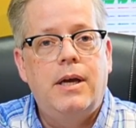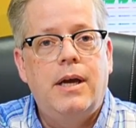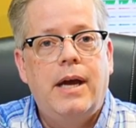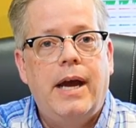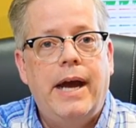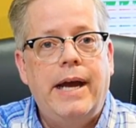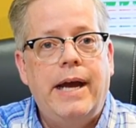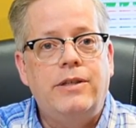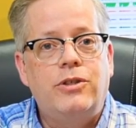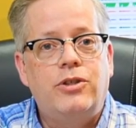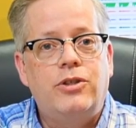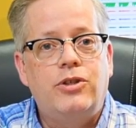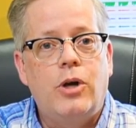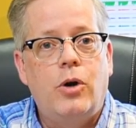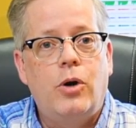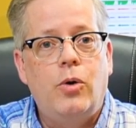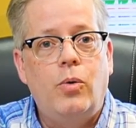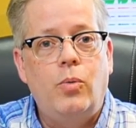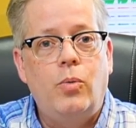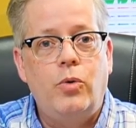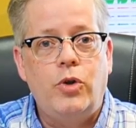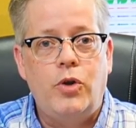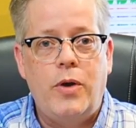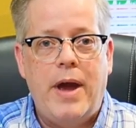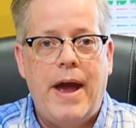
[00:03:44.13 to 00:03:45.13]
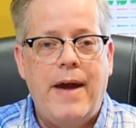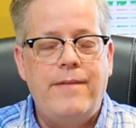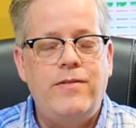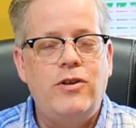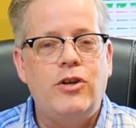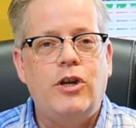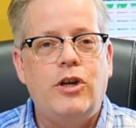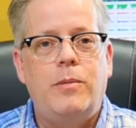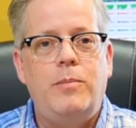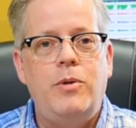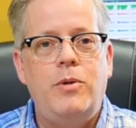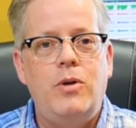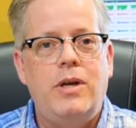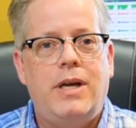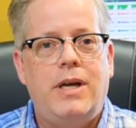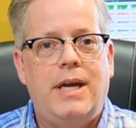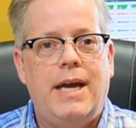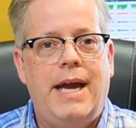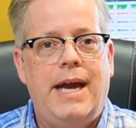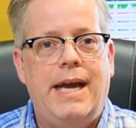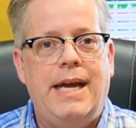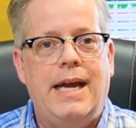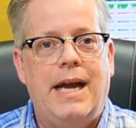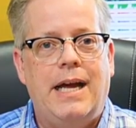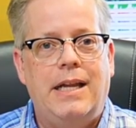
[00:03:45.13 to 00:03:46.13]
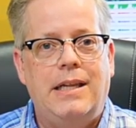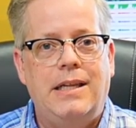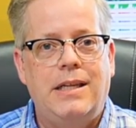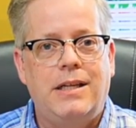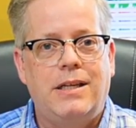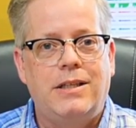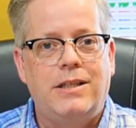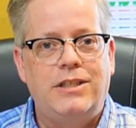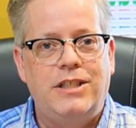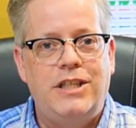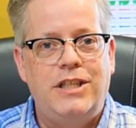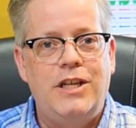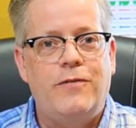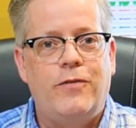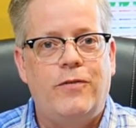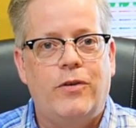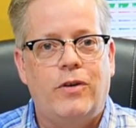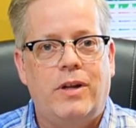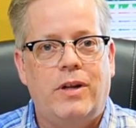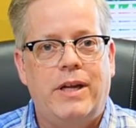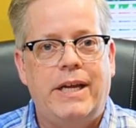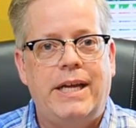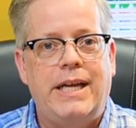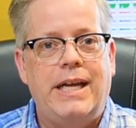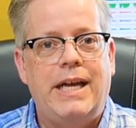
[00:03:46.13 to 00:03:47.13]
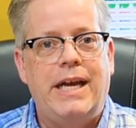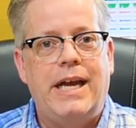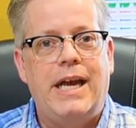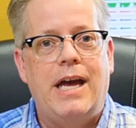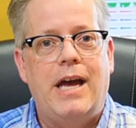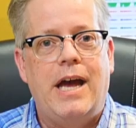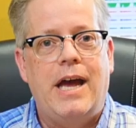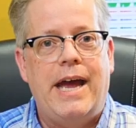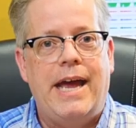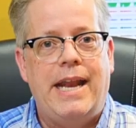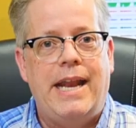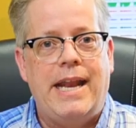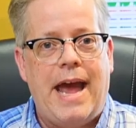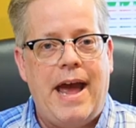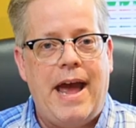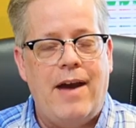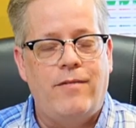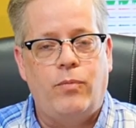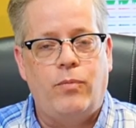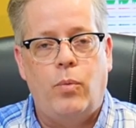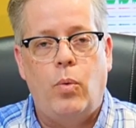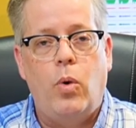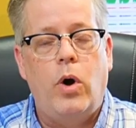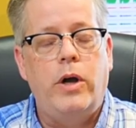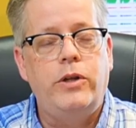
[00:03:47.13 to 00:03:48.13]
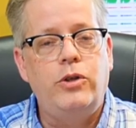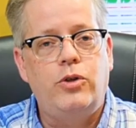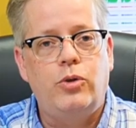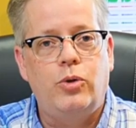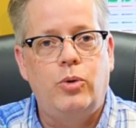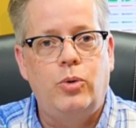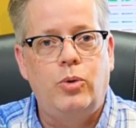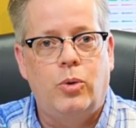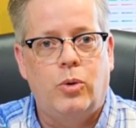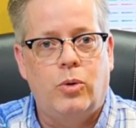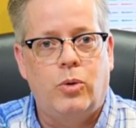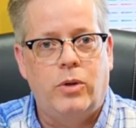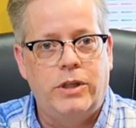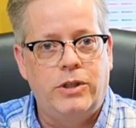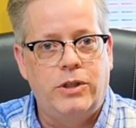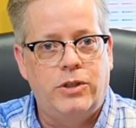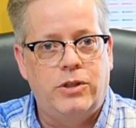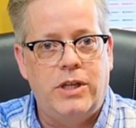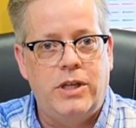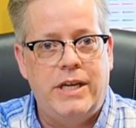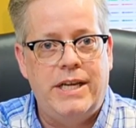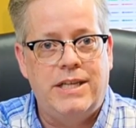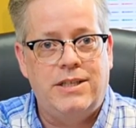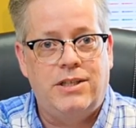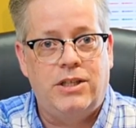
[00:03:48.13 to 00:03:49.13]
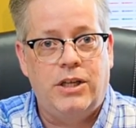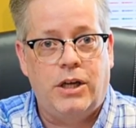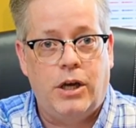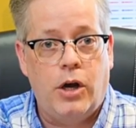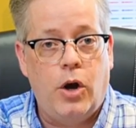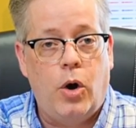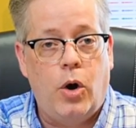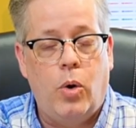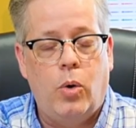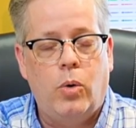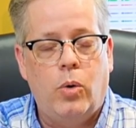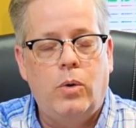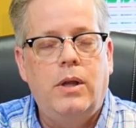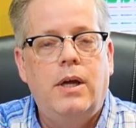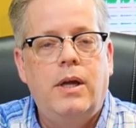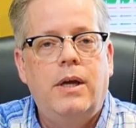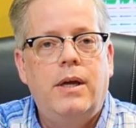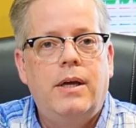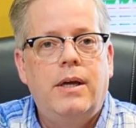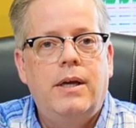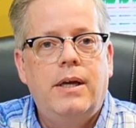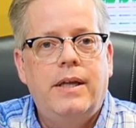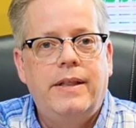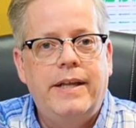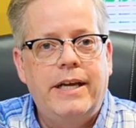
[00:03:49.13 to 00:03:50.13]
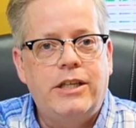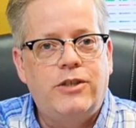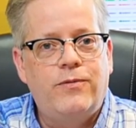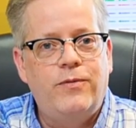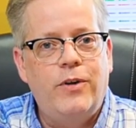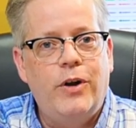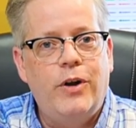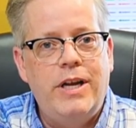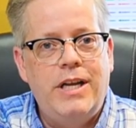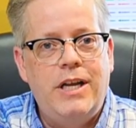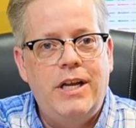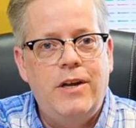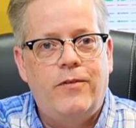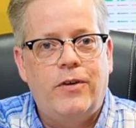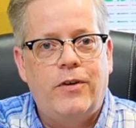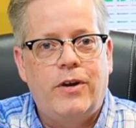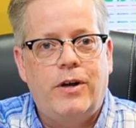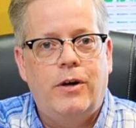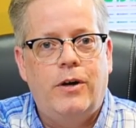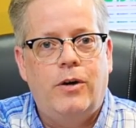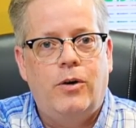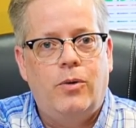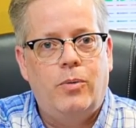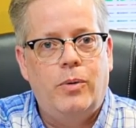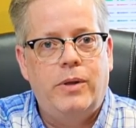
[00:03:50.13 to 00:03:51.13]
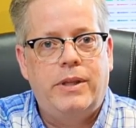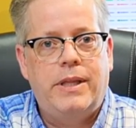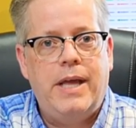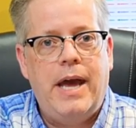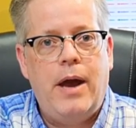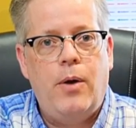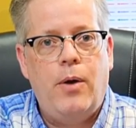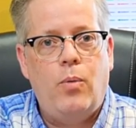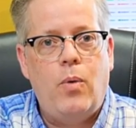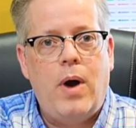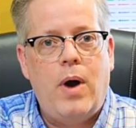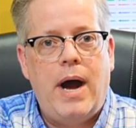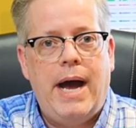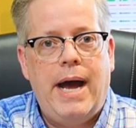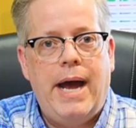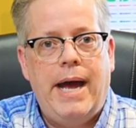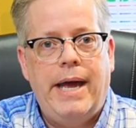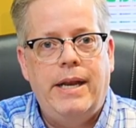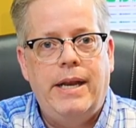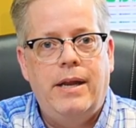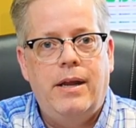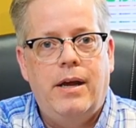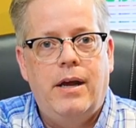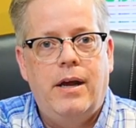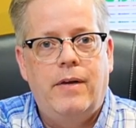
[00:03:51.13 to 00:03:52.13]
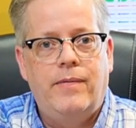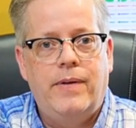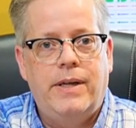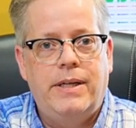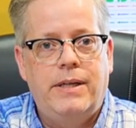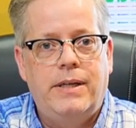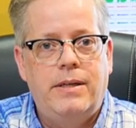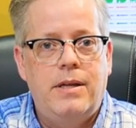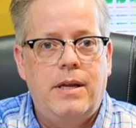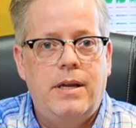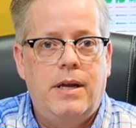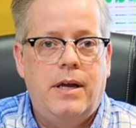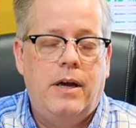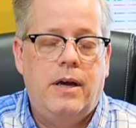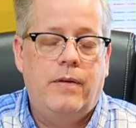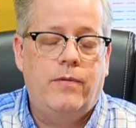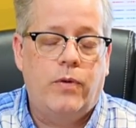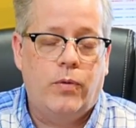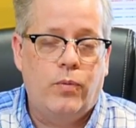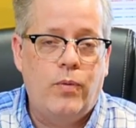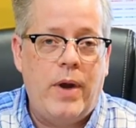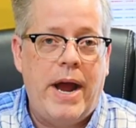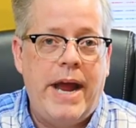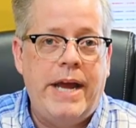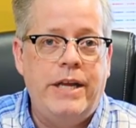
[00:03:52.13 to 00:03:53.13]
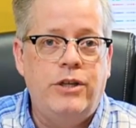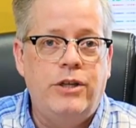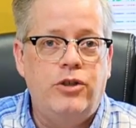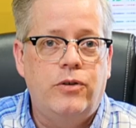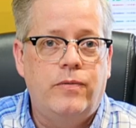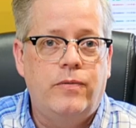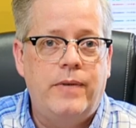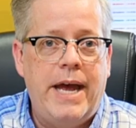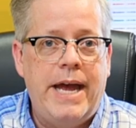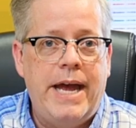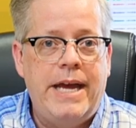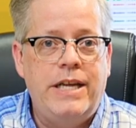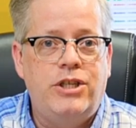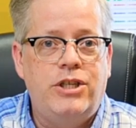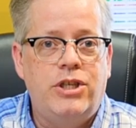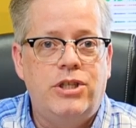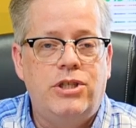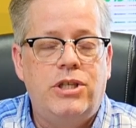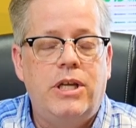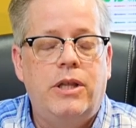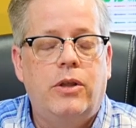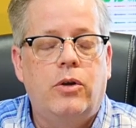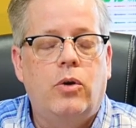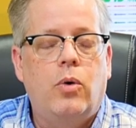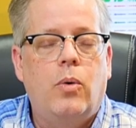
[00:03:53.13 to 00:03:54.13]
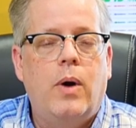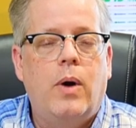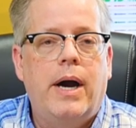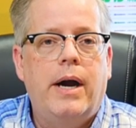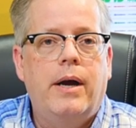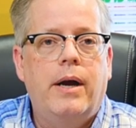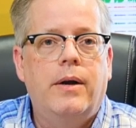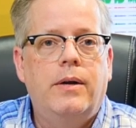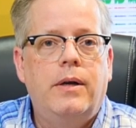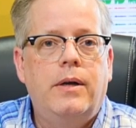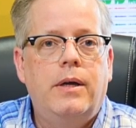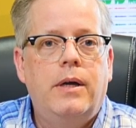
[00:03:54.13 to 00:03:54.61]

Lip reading: And so you have to communicate a little differently and have one tool is the goal. That's very difficult with that wide of a range of ages in the choir.